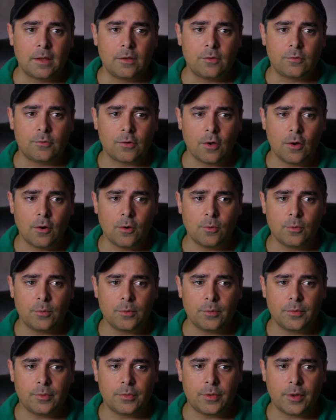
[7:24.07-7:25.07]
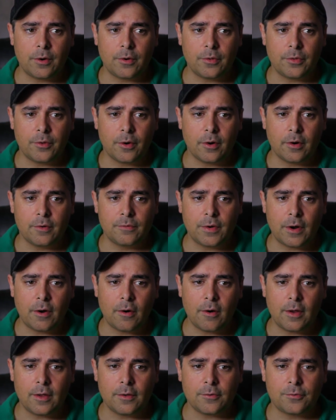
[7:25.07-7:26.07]
so there, there are
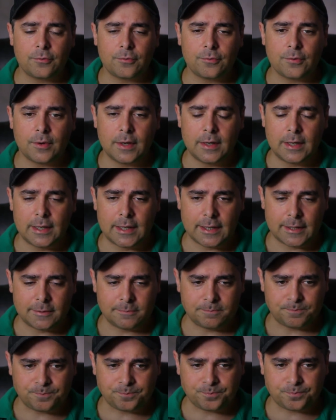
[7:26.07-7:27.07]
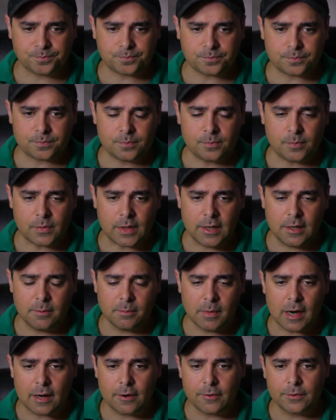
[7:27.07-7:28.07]
various, um, in
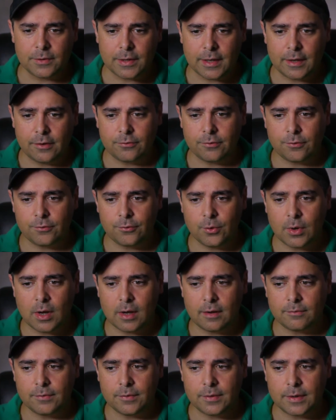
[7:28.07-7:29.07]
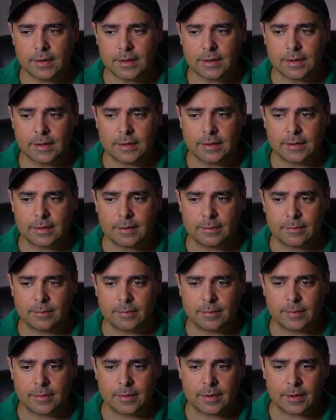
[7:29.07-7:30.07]
modern lenses, you have uh,
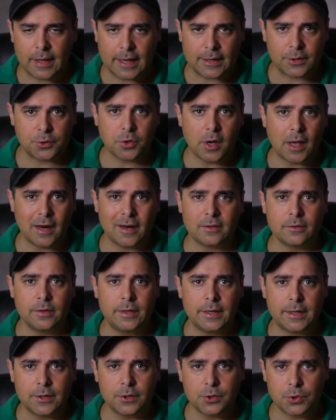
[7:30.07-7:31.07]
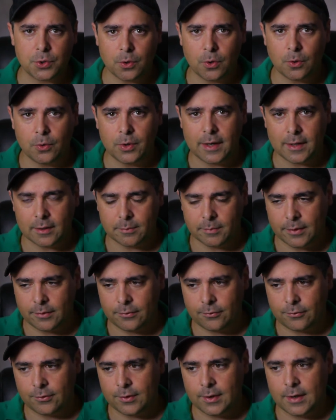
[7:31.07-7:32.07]
electronically controlled
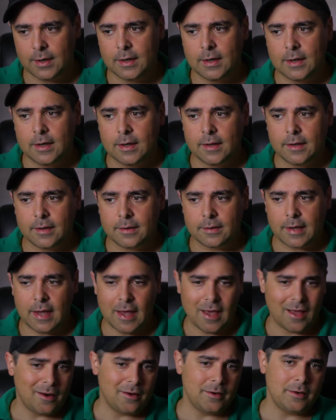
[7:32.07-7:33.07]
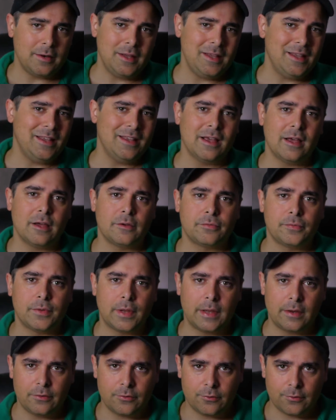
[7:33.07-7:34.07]
elements. Canon EF
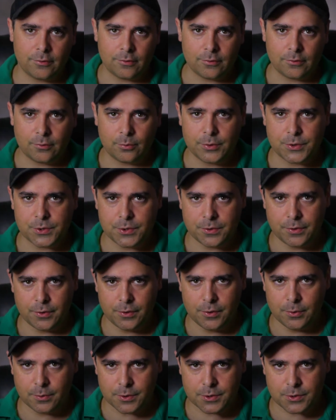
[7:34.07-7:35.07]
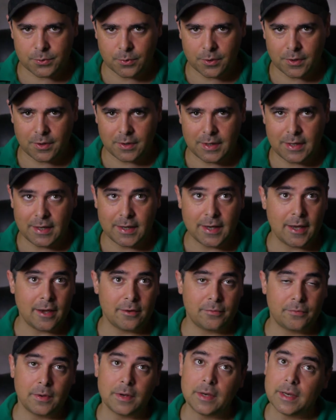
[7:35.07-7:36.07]
lenses, which are the newest one,
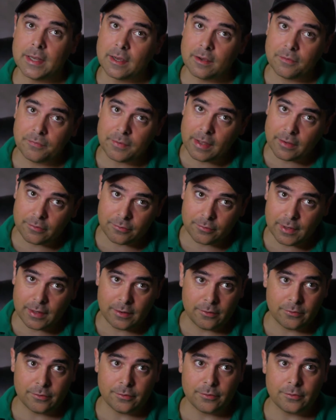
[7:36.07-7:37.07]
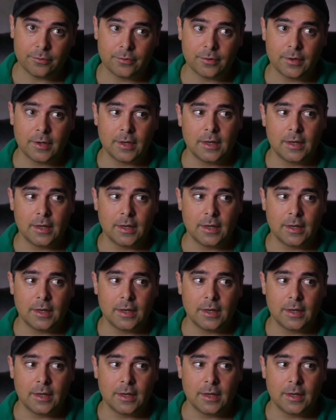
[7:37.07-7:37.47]
EF and EFS lenses.